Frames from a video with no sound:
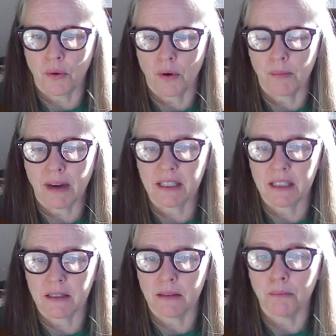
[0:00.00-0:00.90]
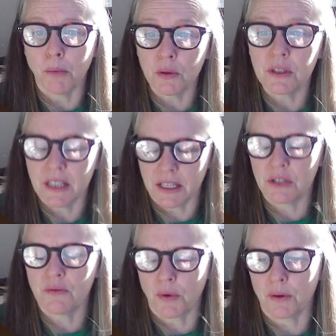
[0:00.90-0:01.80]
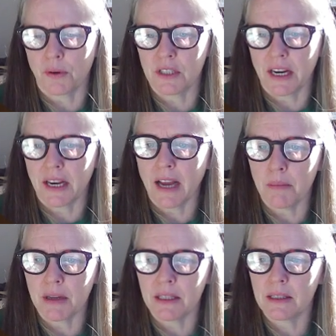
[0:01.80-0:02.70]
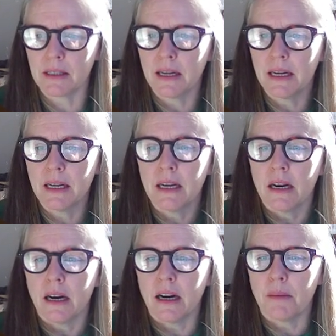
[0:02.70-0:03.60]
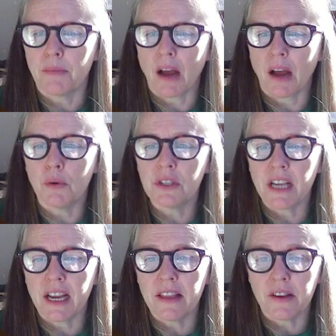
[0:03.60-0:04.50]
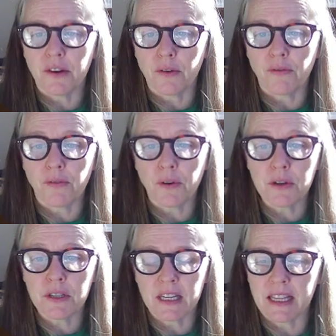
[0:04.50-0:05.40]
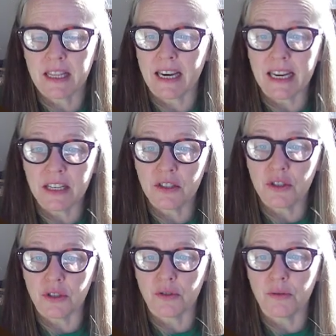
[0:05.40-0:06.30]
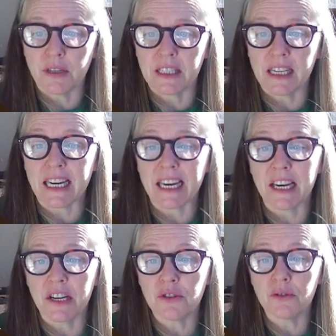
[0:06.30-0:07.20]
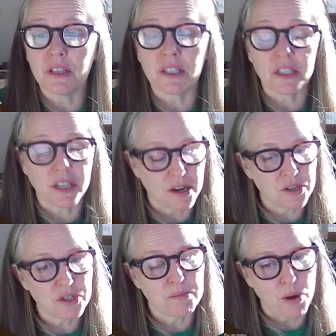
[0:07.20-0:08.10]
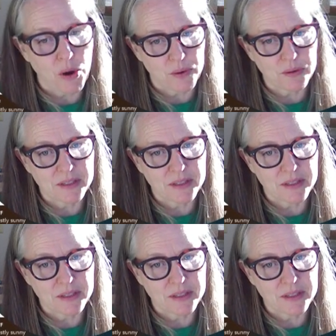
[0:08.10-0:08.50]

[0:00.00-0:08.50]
makes most sense for your study habits. I will say that your first thing that is due is an initial discussion post